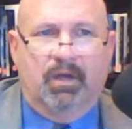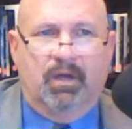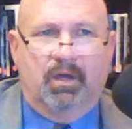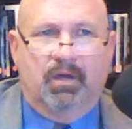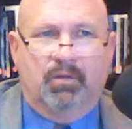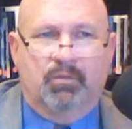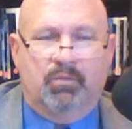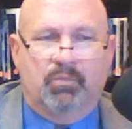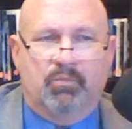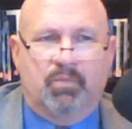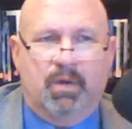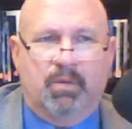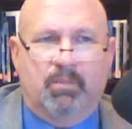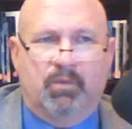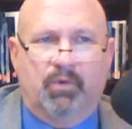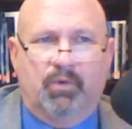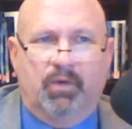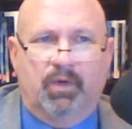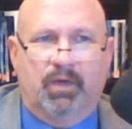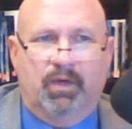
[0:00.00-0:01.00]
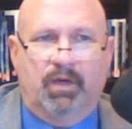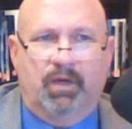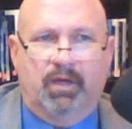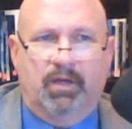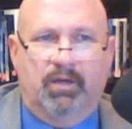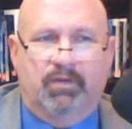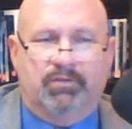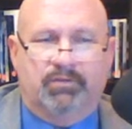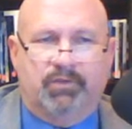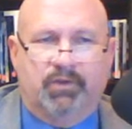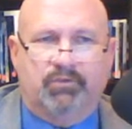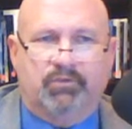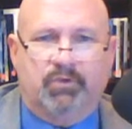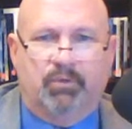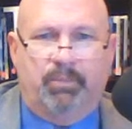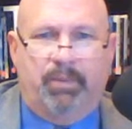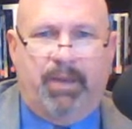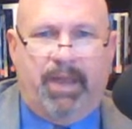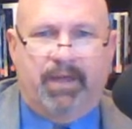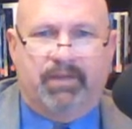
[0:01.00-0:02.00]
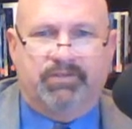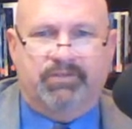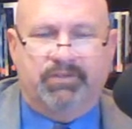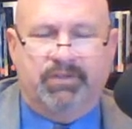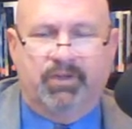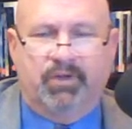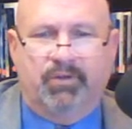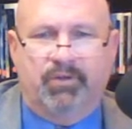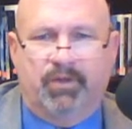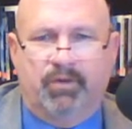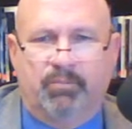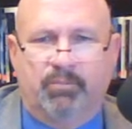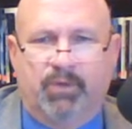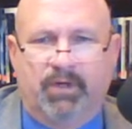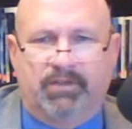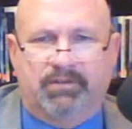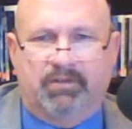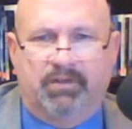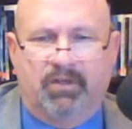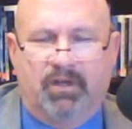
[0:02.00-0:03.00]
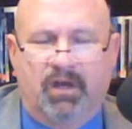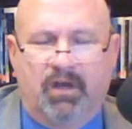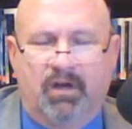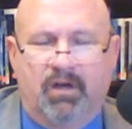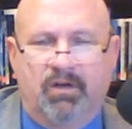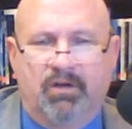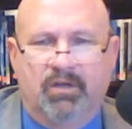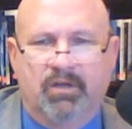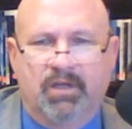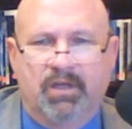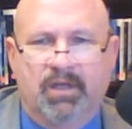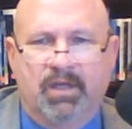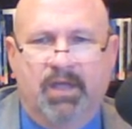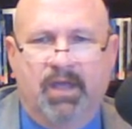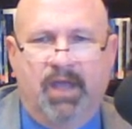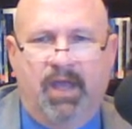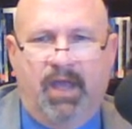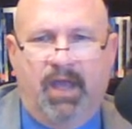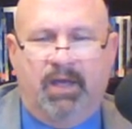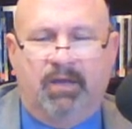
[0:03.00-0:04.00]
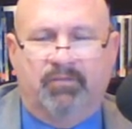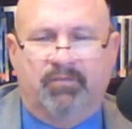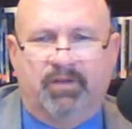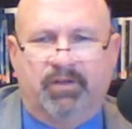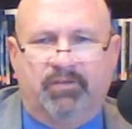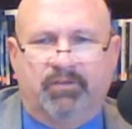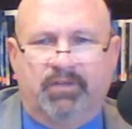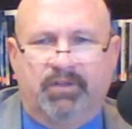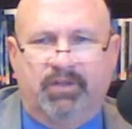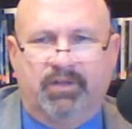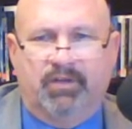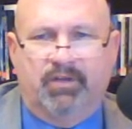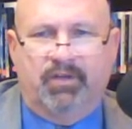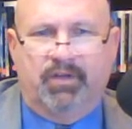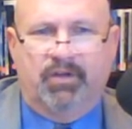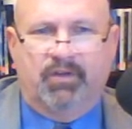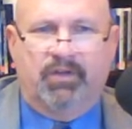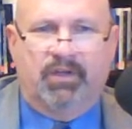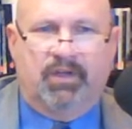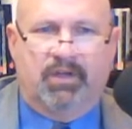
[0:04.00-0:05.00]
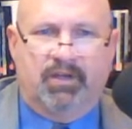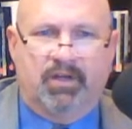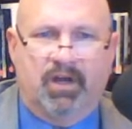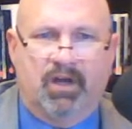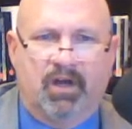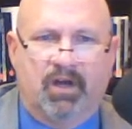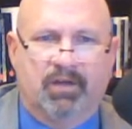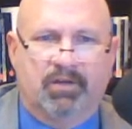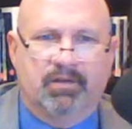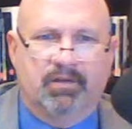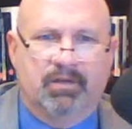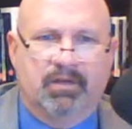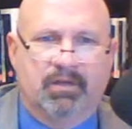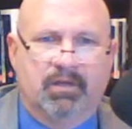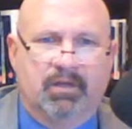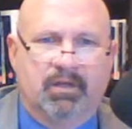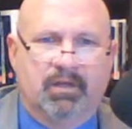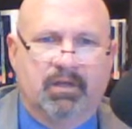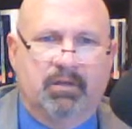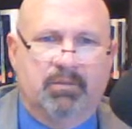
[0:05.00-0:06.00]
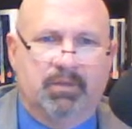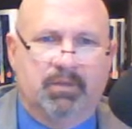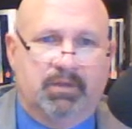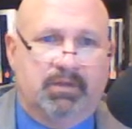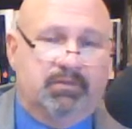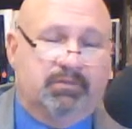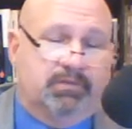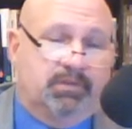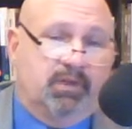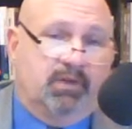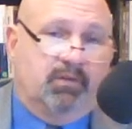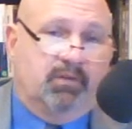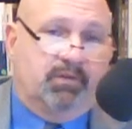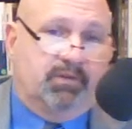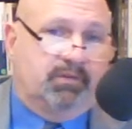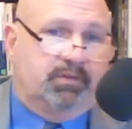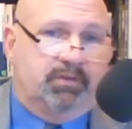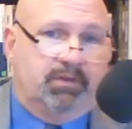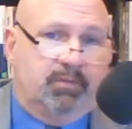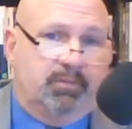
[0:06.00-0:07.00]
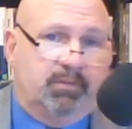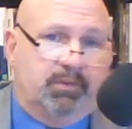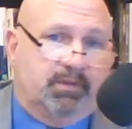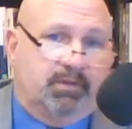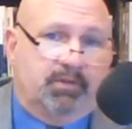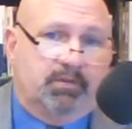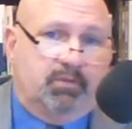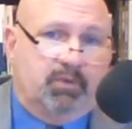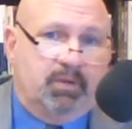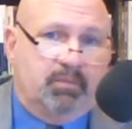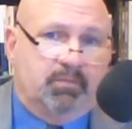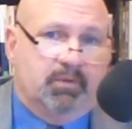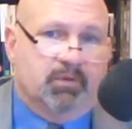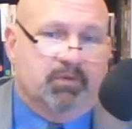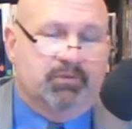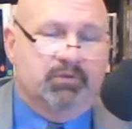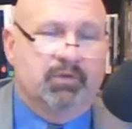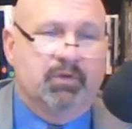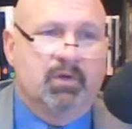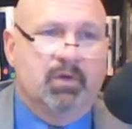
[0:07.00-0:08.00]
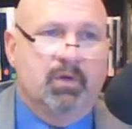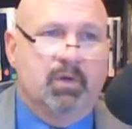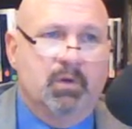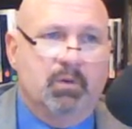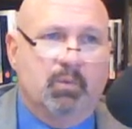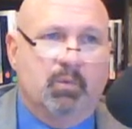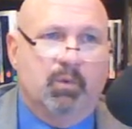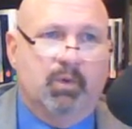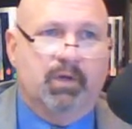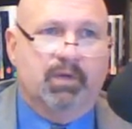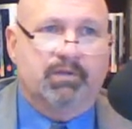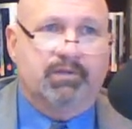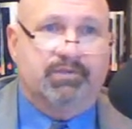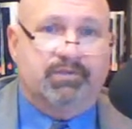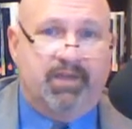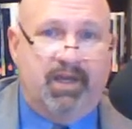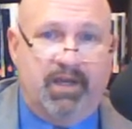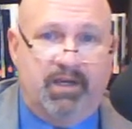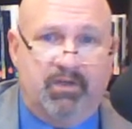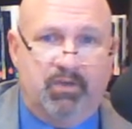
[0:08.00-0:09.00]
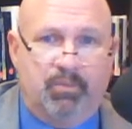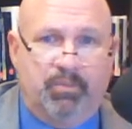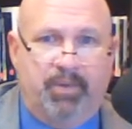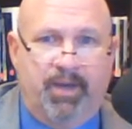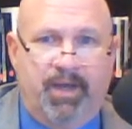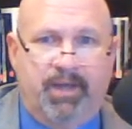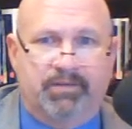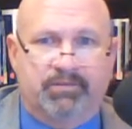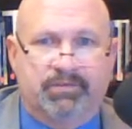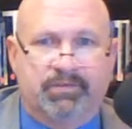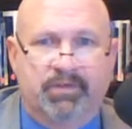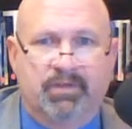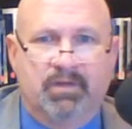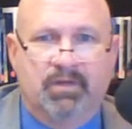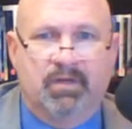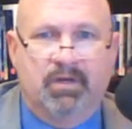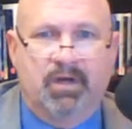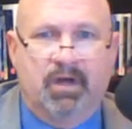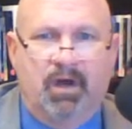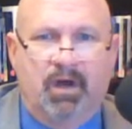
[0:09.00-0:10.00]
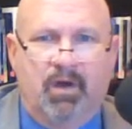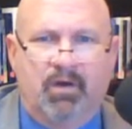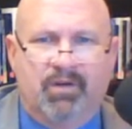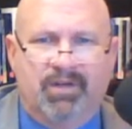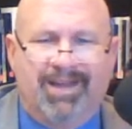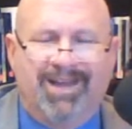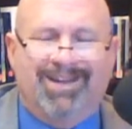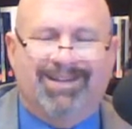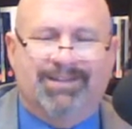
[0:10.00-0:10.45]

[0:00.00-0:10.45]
remember, sociopaths, they'll break the law, and eventually, they'll get caught because they're criminals, whereas psychopaths are not